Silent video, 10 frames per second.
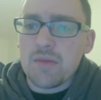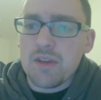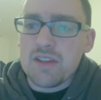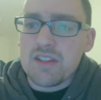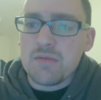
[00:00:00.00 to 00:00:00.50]

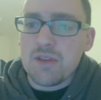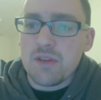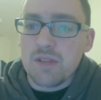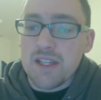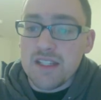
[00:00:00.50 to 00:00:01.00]
points them to be
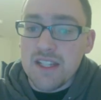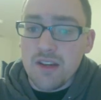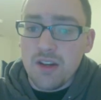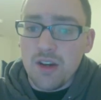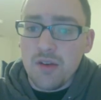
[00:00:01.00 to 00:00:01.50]
related at
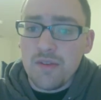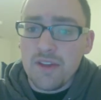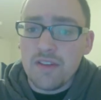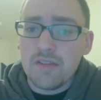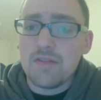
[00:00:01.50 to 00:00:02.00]
all?
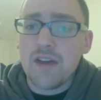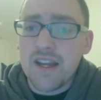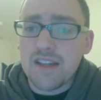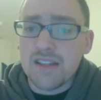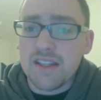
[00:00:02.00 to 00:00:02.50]

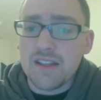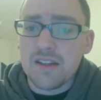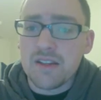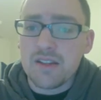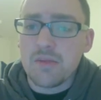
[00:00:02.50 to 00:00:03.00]
Finally,
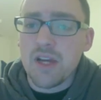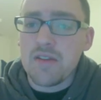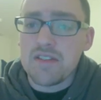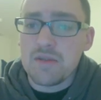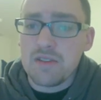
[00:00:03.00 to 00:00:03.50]
the
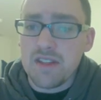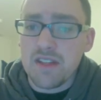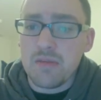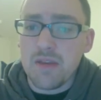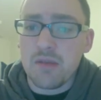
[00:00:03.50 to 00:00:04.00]
prophecy within
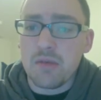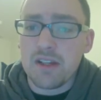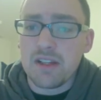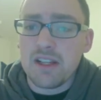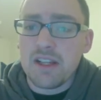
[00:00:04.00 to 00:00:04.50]
them and
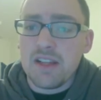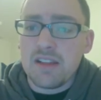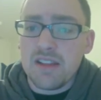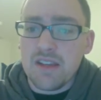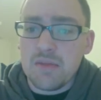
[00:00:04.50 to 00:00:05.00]
what
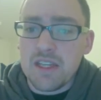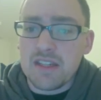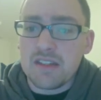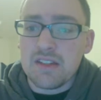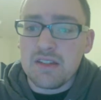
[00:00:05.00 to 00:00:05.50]
they
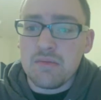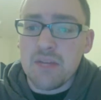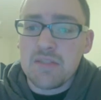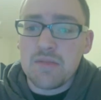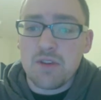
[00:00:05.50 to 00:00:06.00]
mean
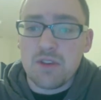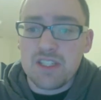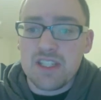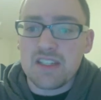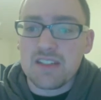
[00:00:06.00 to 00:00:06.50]
must be
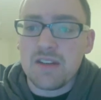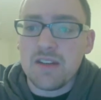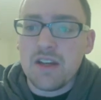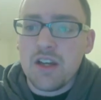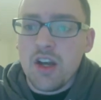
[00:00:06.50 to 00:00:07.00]
critiqued.
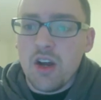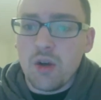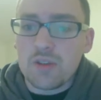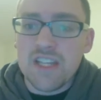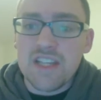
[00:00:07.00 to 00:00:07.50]

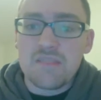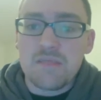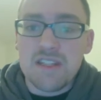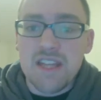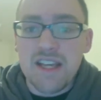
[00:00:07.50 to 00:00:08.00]
Old
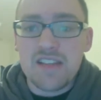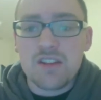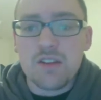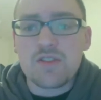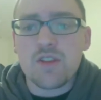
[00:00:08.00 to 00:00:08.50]
Testament texts
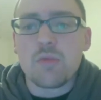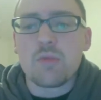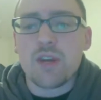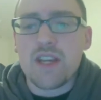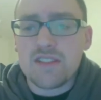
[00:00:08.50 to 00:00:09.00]
are so
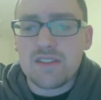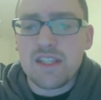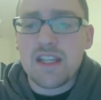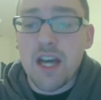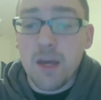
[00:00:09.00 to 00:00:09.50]
brazenly
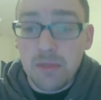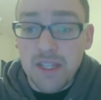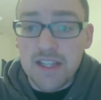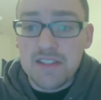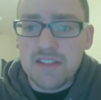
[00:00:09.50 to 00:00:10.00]

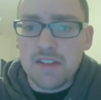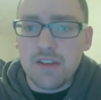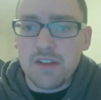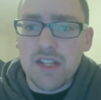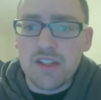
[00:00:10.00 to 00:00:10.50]
complex in their
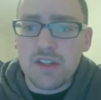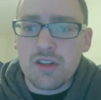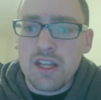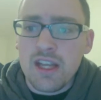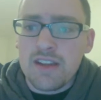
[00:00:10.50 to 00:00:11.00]
nature
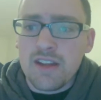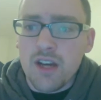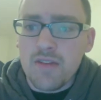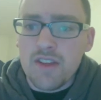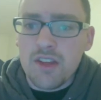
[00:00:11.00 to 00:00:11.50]
that
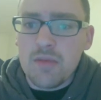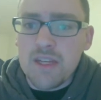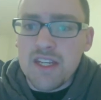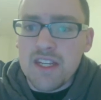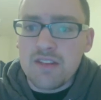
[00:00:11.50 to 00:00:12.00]
often their
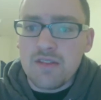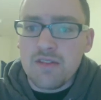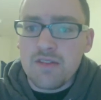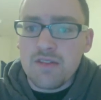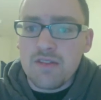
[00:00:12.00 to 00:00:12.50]
meanings are
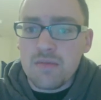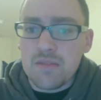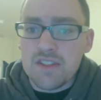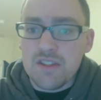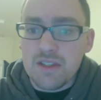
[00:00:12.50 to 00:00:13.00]
found within
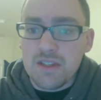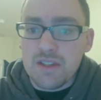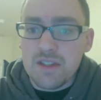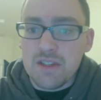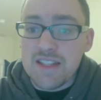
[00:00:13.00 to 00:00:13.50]
mysterious
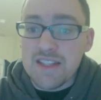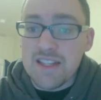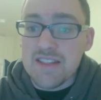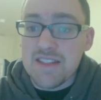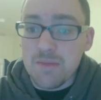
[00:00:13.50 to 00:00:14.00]
signs and
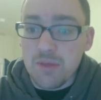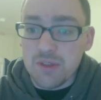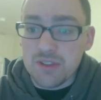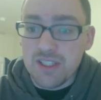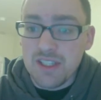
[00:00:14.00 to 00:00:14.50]
symbols.